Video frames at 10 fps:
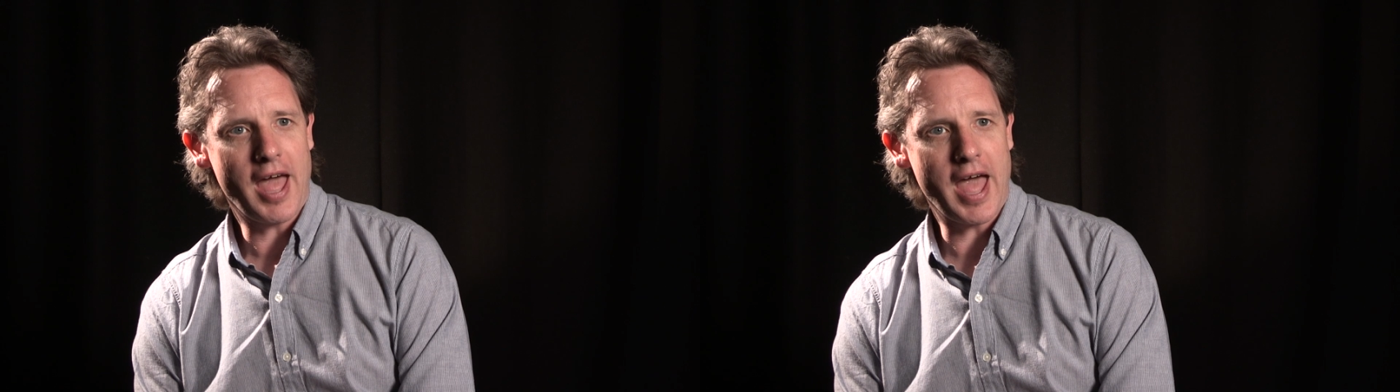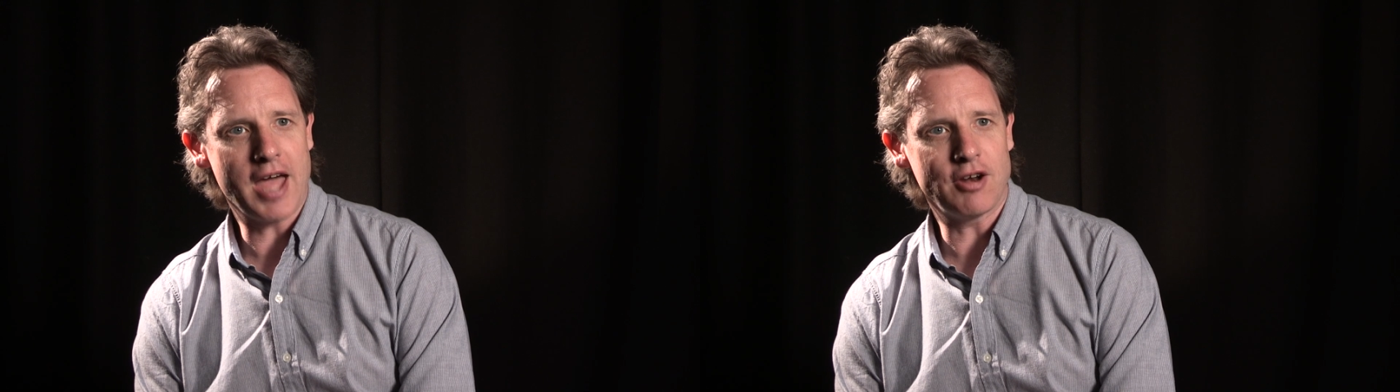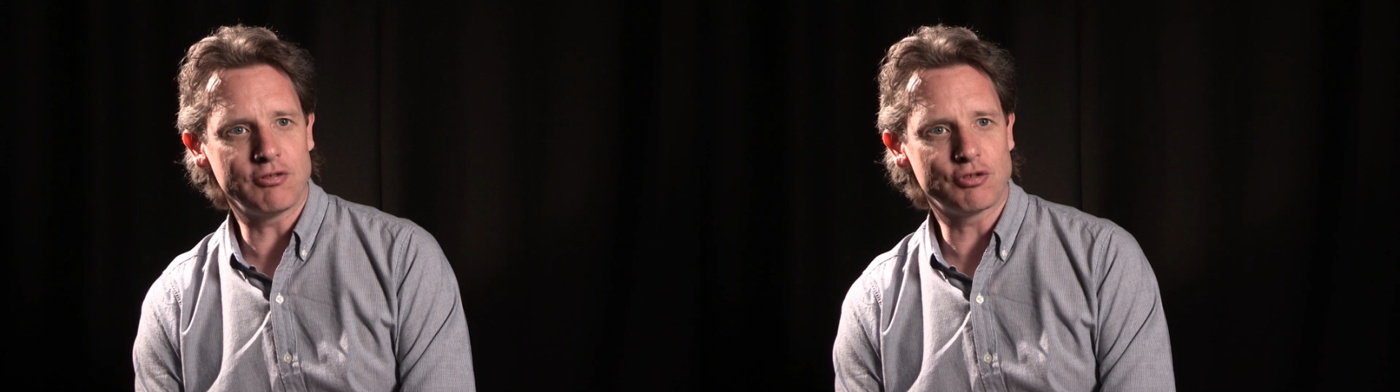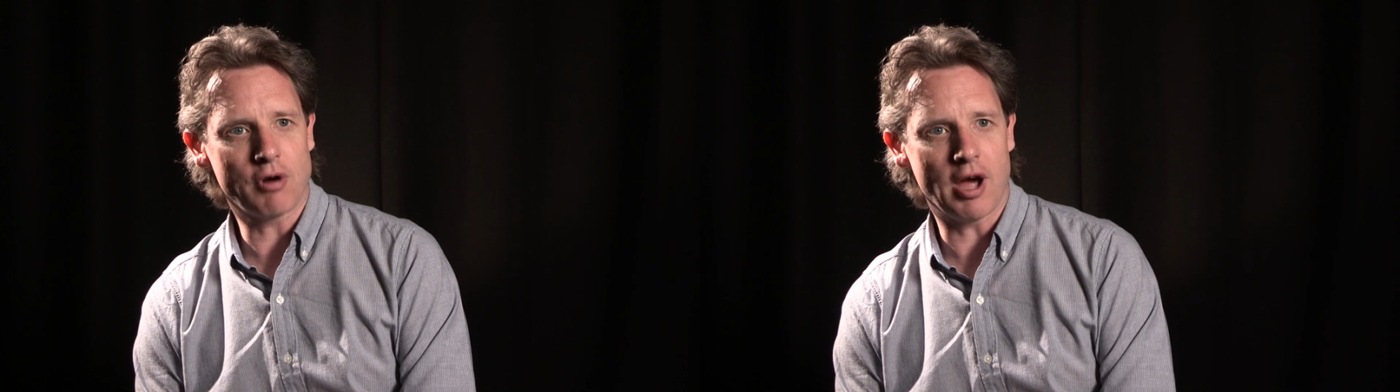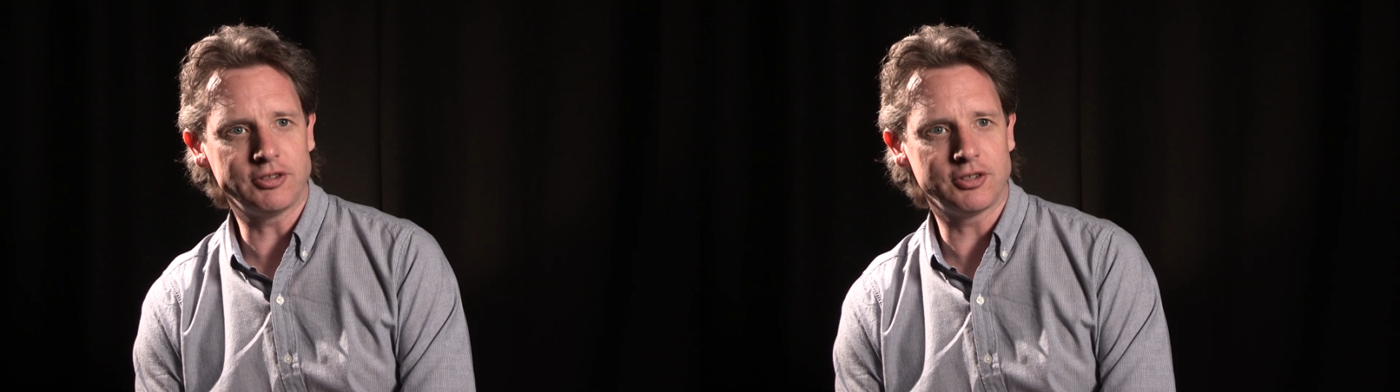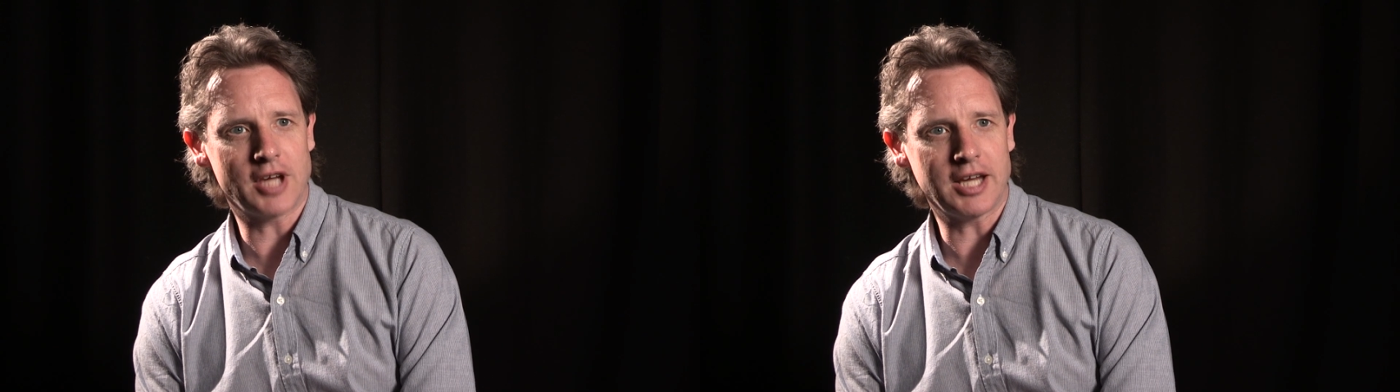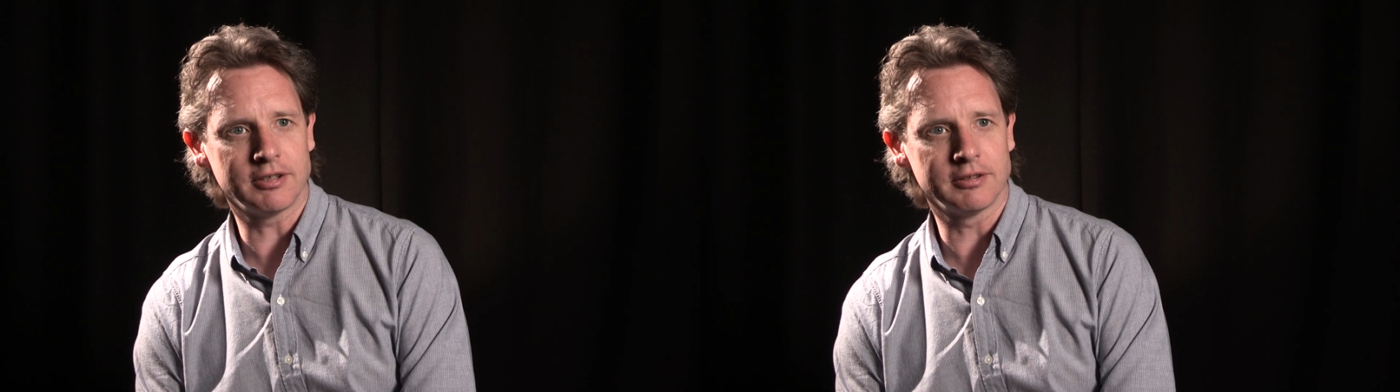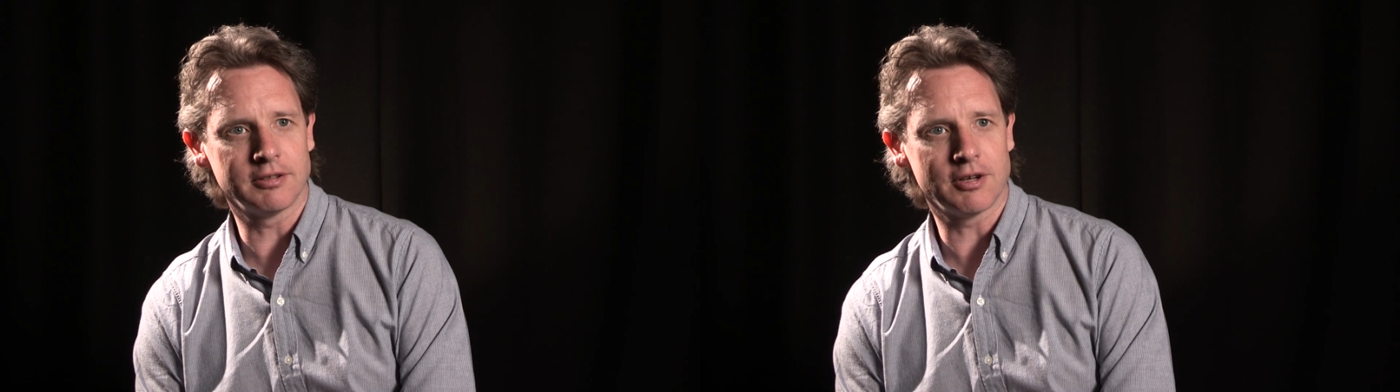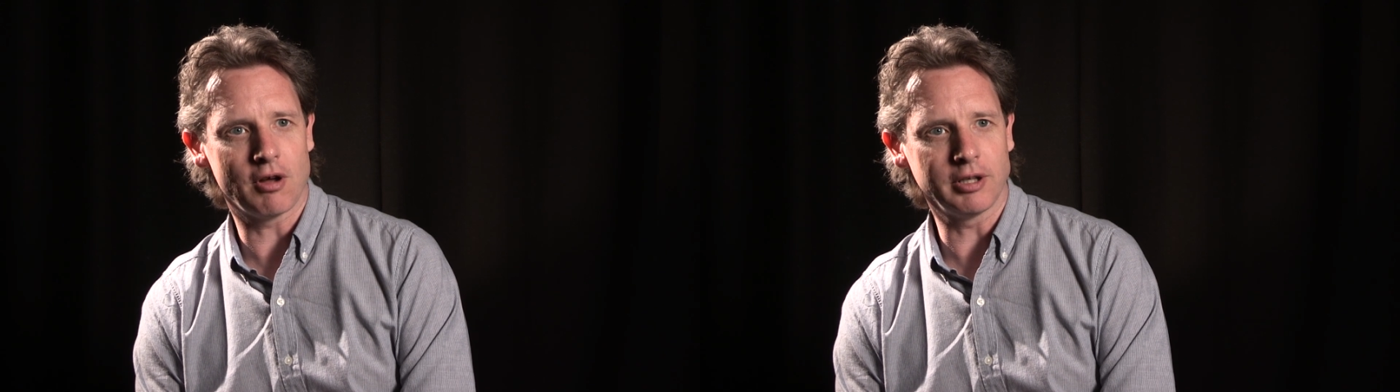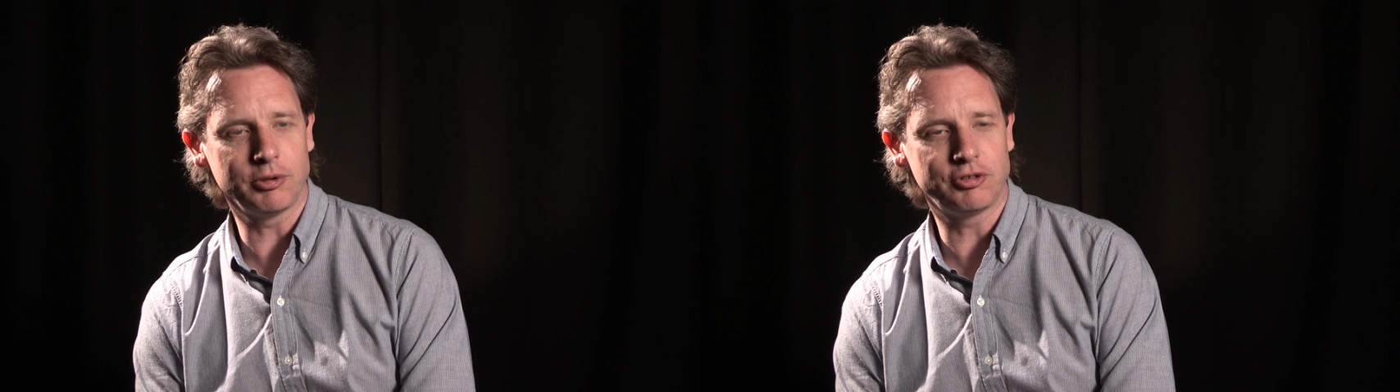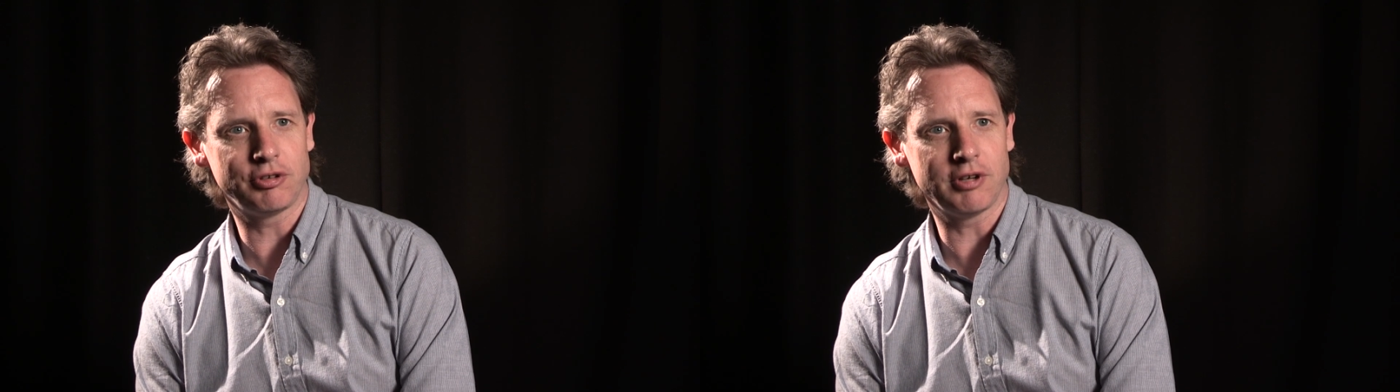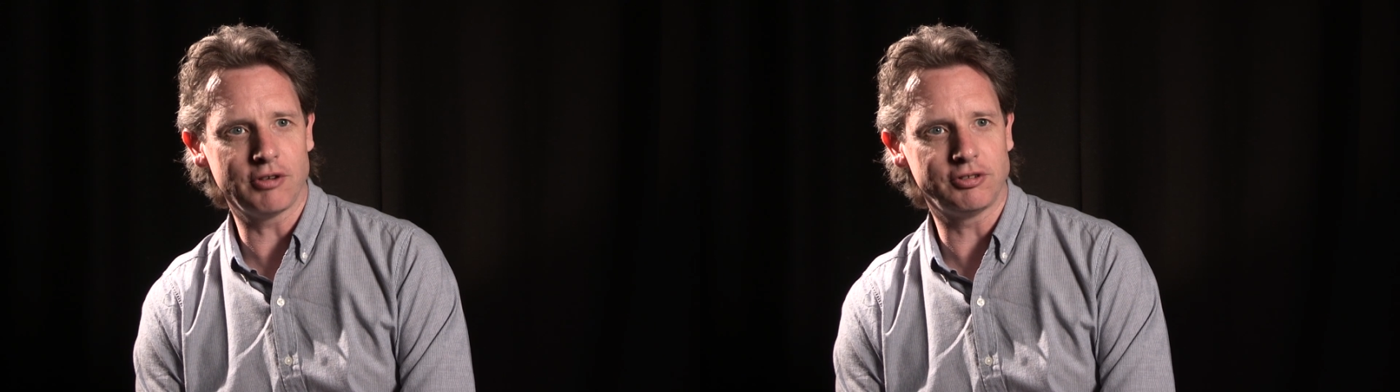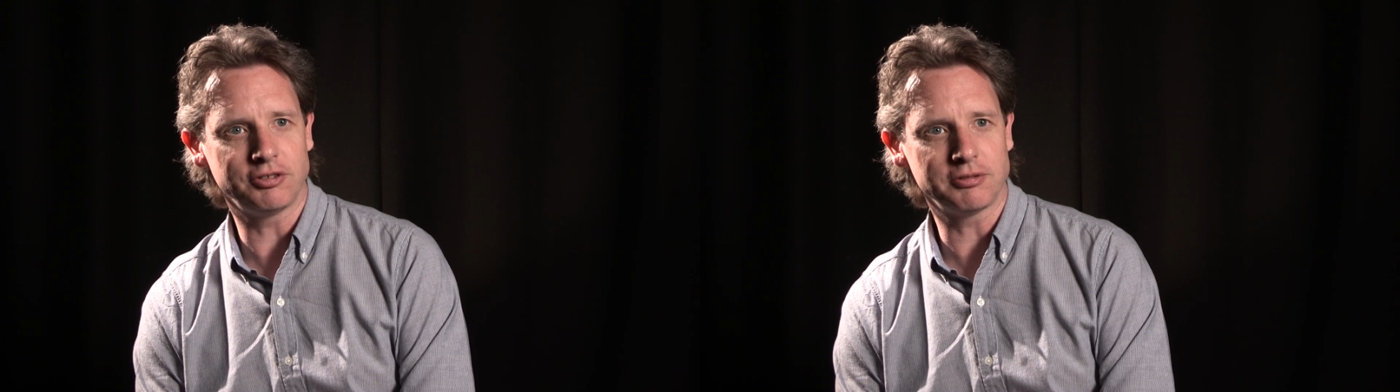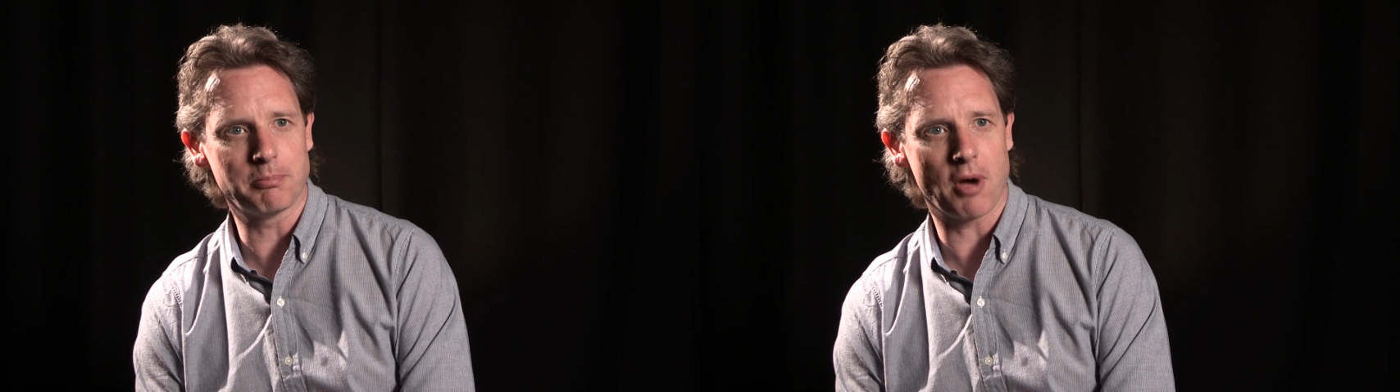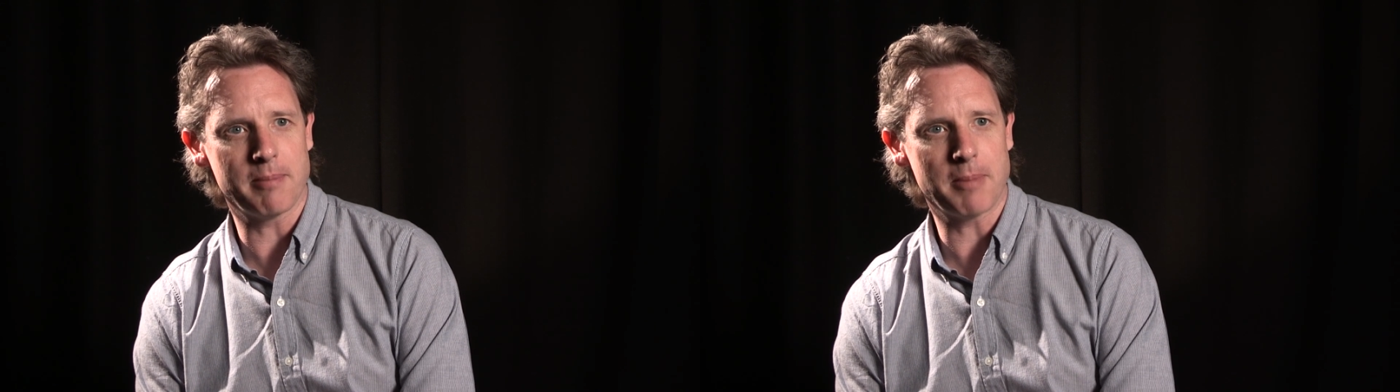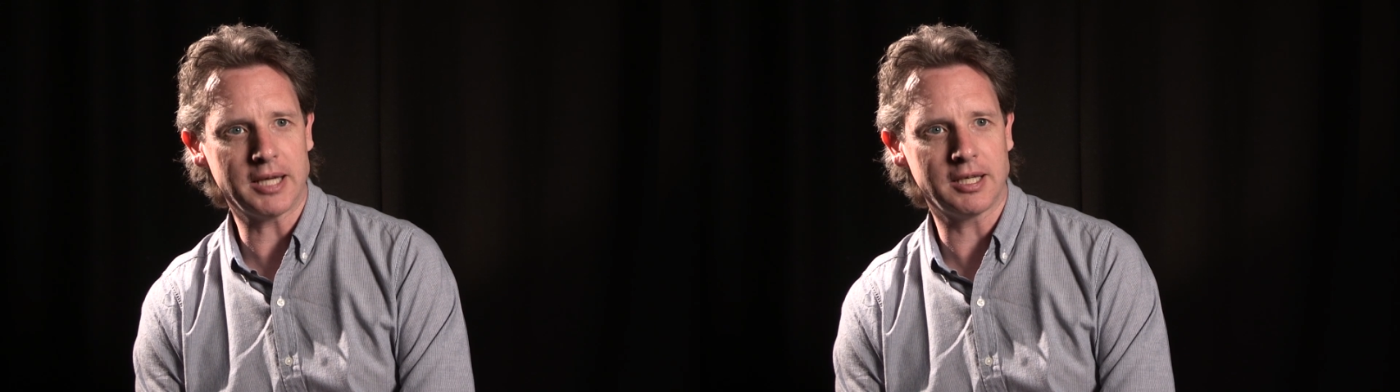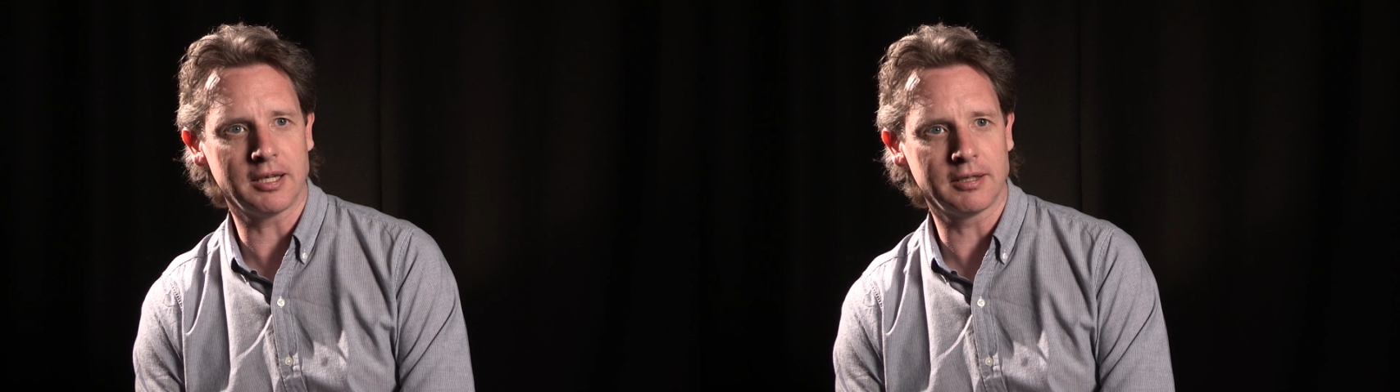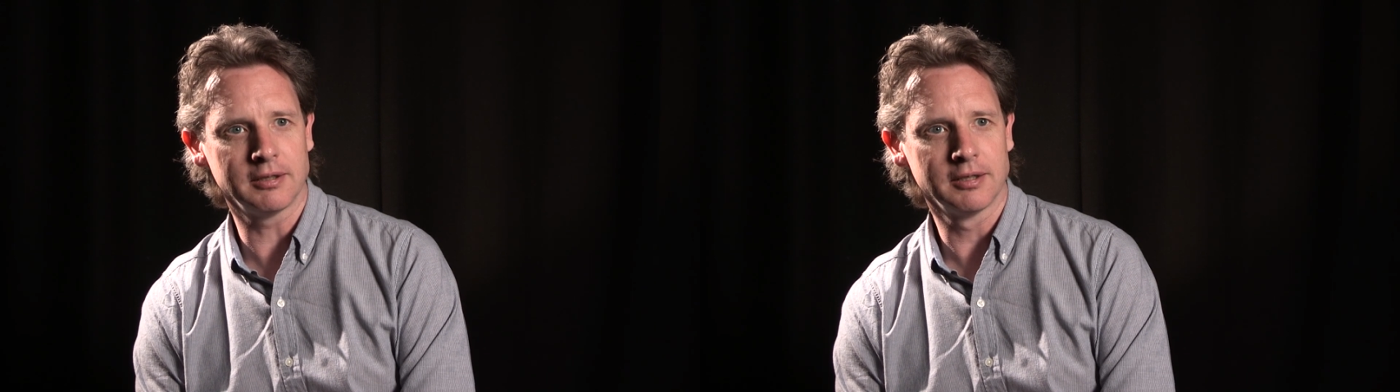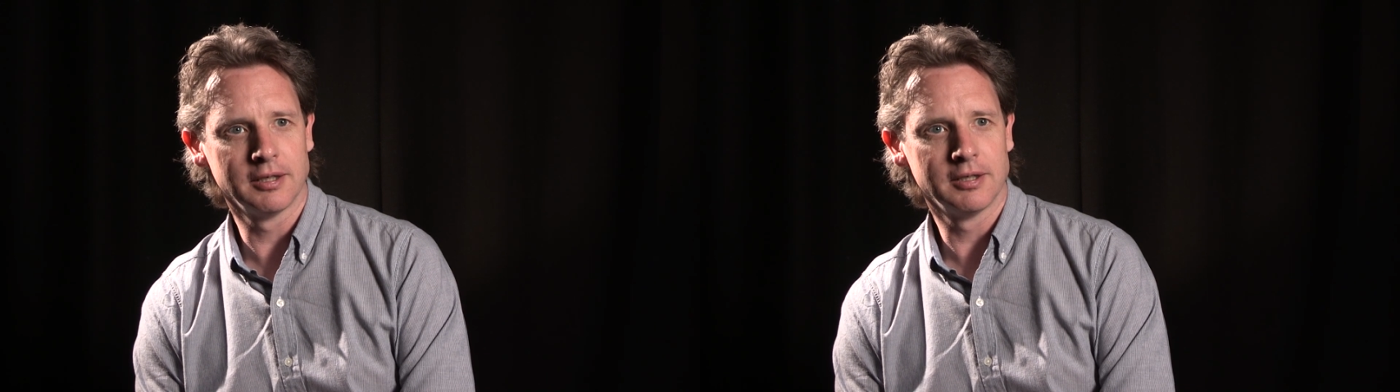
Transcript: and tried to take on the Hollywood studio system by making